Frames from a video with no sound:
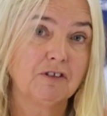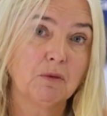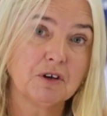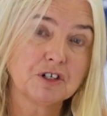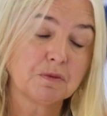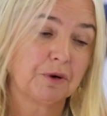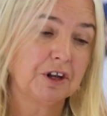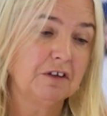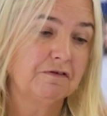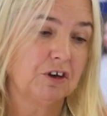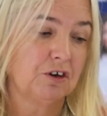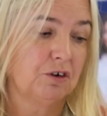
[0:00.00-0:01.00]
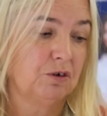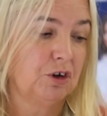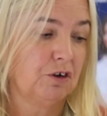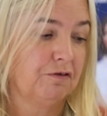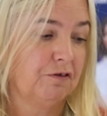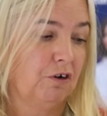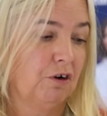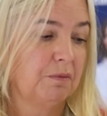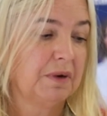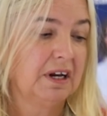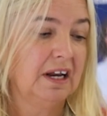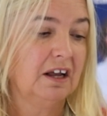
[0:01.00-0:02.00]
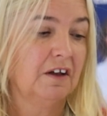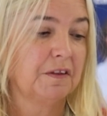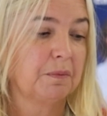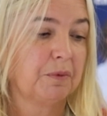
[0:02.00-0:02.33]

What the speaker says: If you want to preview your form, click on the